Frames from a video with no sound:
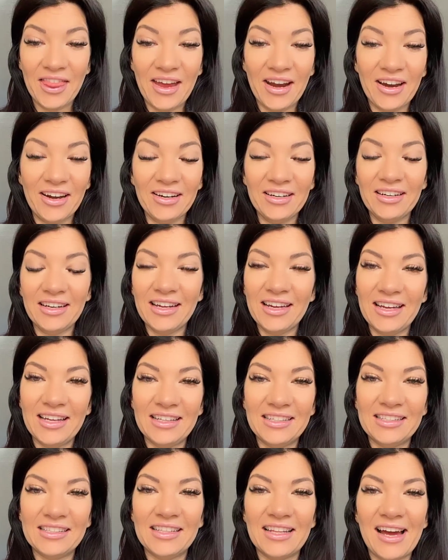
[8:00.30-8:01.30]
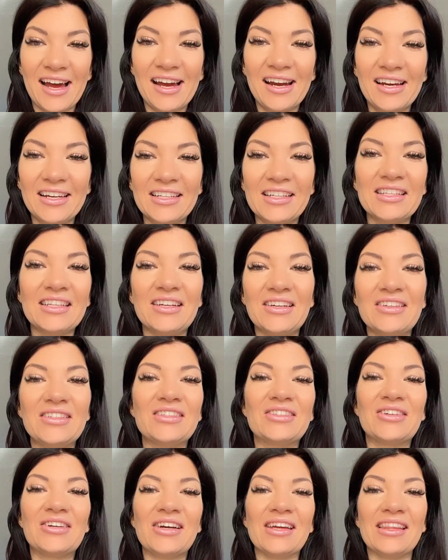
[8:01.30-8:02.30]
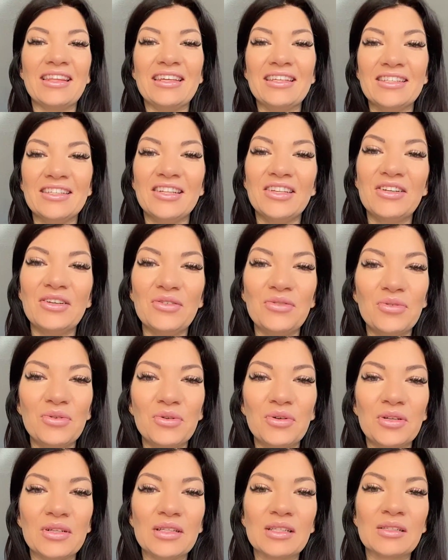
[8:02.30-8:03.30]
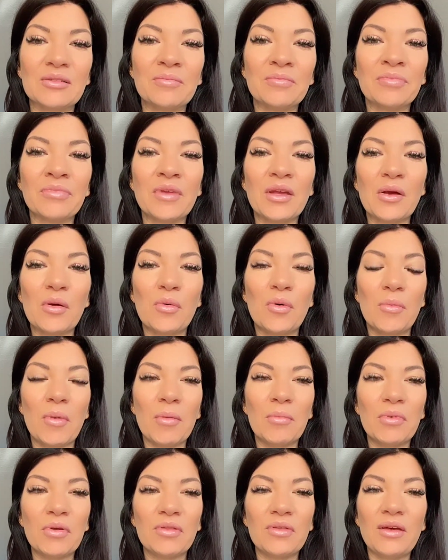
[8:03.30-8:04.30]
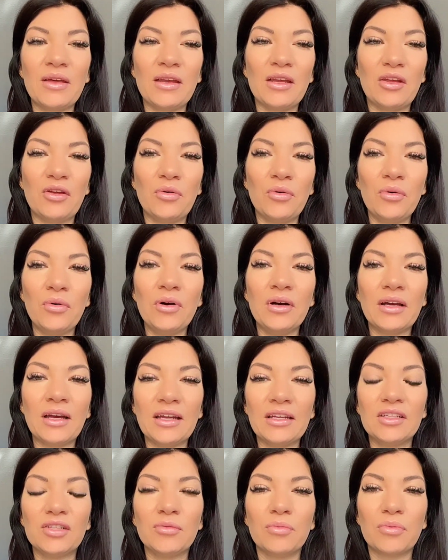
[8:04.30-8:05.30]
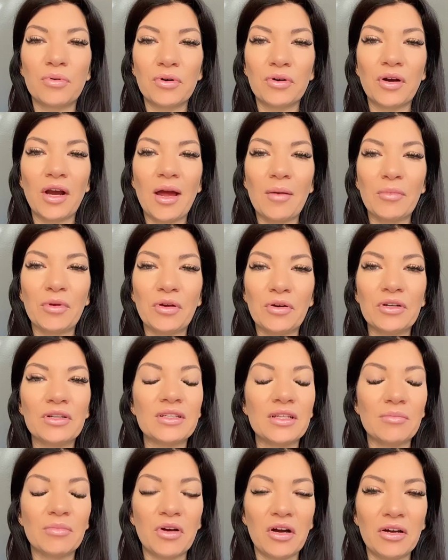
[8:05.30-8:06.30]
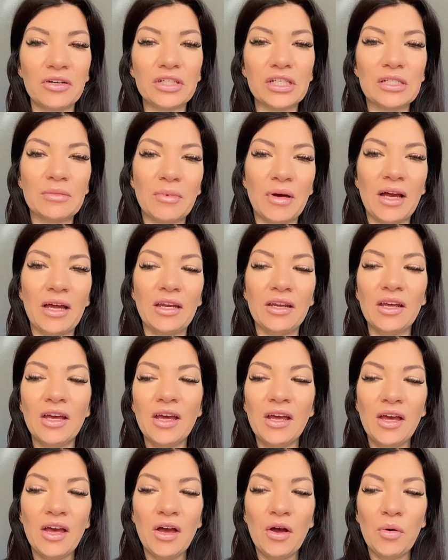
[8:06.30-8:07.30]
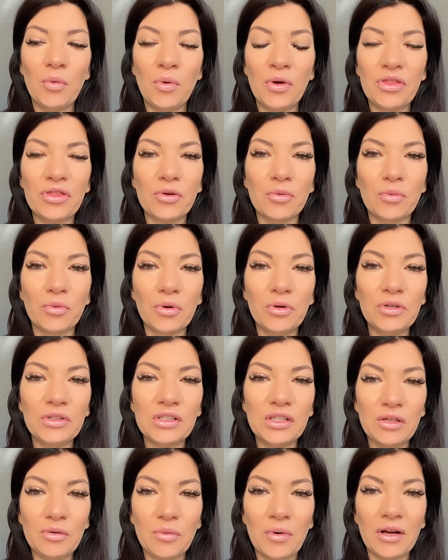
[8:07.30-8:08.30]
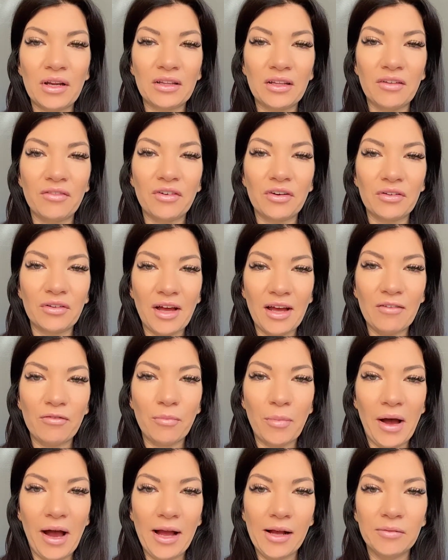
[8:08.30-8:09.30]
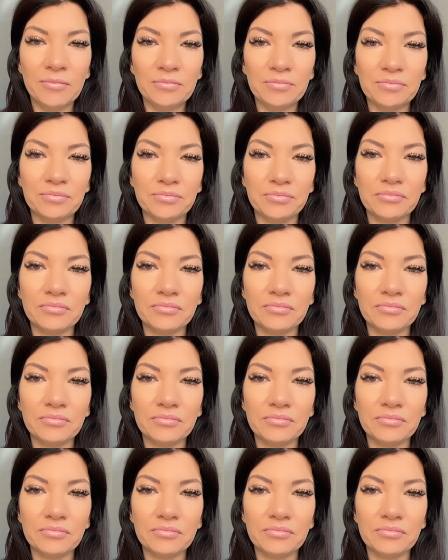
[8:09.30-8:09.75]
There it is. There's the new story. These are the new rules. Remember that you get to program your subconscious mind with the rules that you want to live your life by.